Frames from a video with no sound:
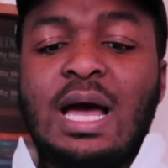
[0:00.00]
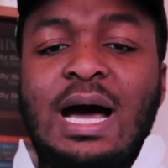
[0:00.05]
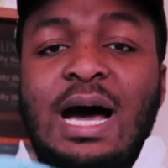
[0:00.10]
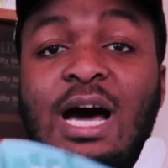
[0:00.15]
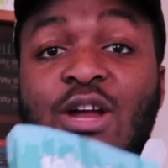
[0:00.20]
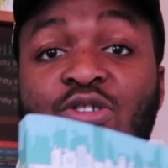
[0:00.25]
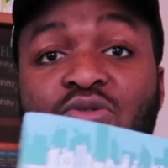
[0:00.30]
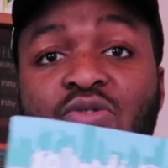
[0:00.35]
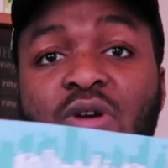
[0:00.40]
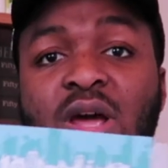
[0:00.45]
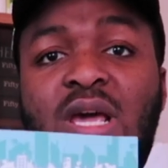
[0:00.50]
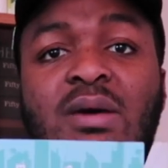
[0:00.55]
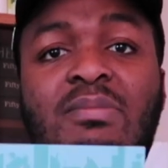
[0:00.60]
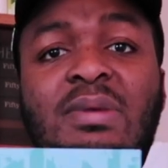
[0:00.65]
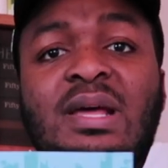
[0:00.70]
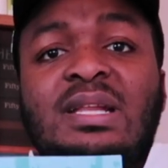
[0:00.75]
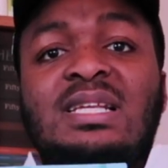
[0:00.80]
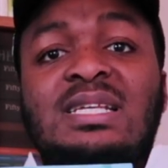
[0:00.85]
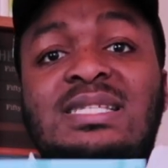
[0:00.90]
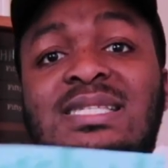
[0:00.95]
I'd
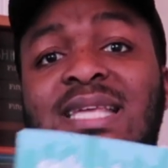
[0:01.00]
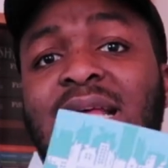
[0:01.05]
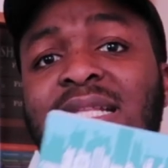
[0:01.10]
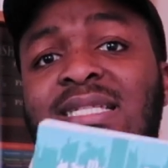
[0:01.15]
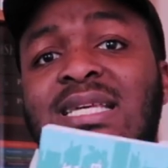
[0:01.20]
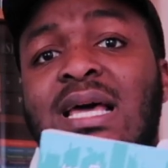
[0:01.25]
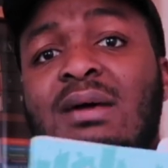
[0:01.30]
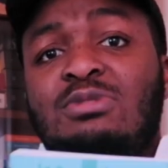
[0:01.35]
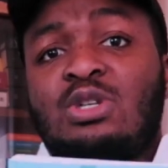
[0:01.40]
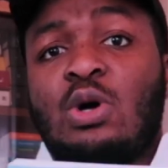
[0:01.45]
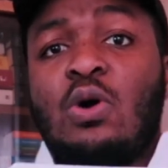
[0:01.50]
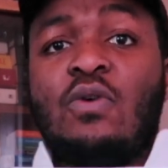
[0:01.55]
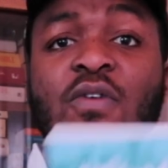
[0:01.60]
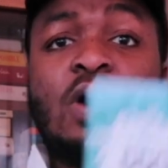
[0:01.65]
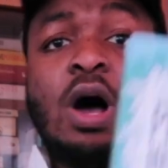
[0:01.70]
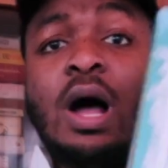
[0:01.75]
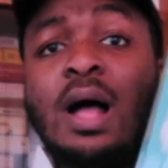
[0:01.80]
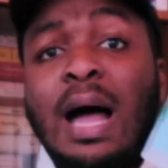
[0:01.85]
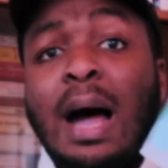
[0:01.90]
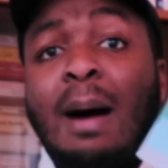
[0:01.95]
recommend this 10 times
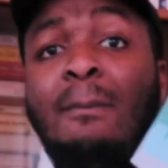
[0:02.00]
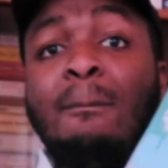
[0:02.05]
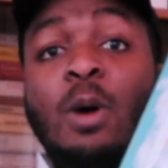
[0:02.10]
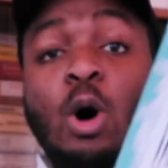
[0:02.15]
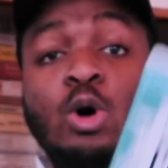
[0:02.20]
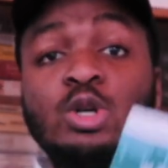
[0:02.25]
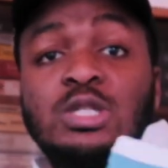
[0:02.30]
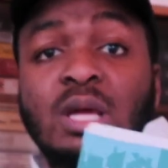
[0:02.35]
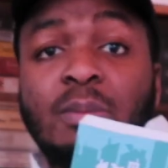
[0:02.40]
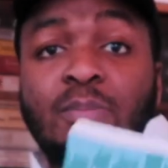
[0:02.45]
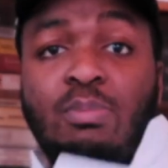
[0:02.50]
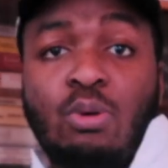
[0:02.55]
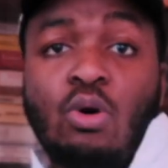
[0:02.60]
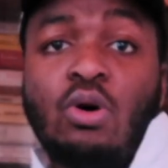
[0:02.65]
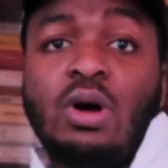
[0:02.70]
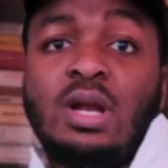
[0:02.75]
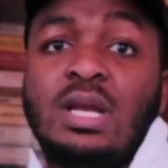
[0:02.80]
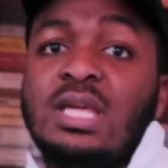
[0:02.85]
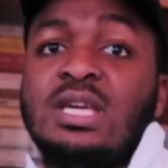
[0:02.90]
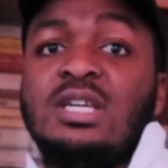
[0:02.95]
over. And most
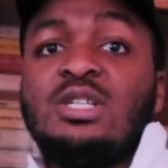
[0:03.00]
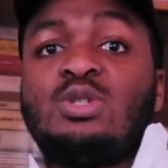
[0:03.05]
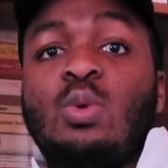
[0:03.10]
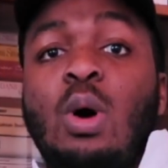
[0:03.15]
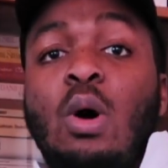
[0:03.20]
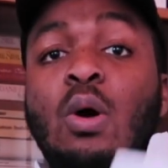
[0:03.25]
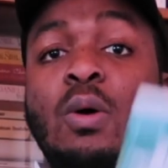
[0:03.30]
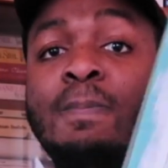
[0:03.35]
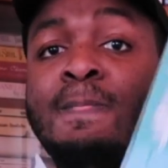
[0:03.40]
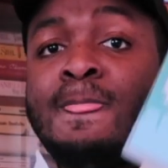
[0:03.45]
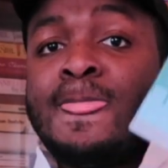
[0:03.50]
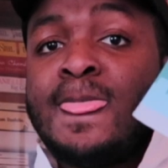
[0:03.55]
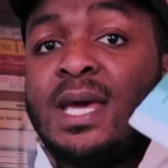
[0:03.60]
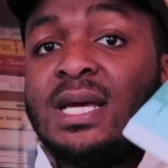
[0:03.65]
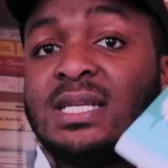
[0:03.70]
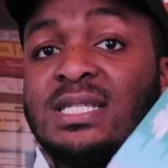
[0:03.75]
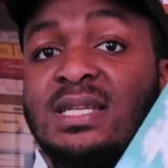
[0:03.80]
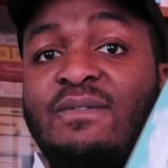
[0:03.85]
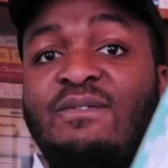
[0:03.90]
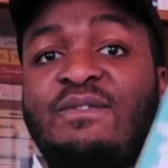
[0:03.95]
importantly as well,
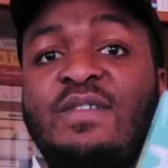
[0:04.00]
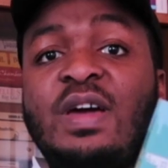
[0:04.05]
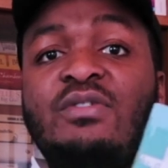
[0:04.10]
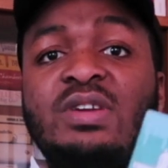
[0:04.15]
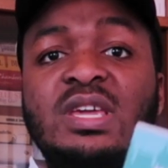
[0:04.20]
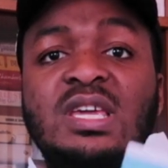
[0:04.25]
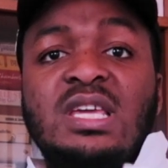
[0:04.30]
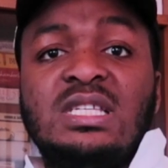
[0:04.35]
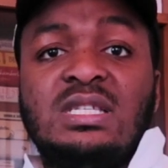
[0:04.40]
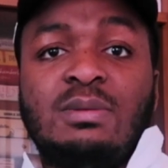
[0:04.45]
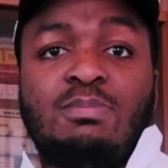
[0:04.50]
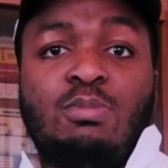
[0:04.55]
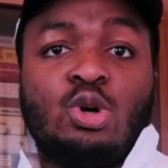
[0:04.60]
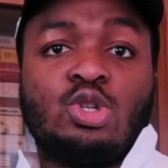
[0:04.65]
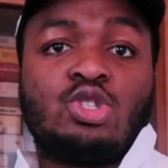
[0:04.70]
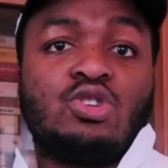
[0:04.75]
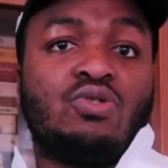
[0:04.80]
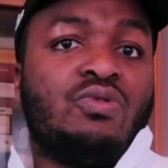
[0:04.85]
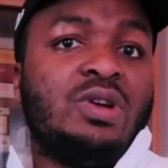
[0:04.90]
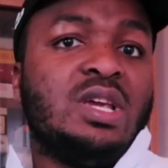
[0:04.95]
it's a very easy book
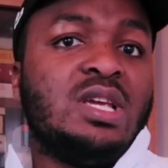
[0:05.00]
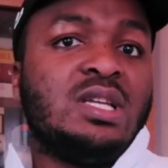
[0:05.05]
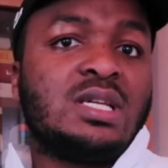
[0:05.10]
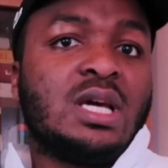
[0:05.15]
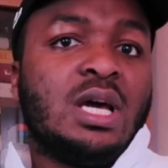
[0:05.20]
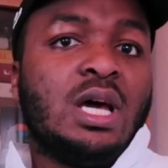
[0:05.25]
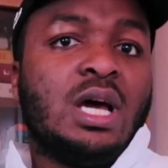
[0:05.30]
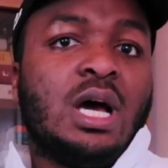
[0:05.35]
to read.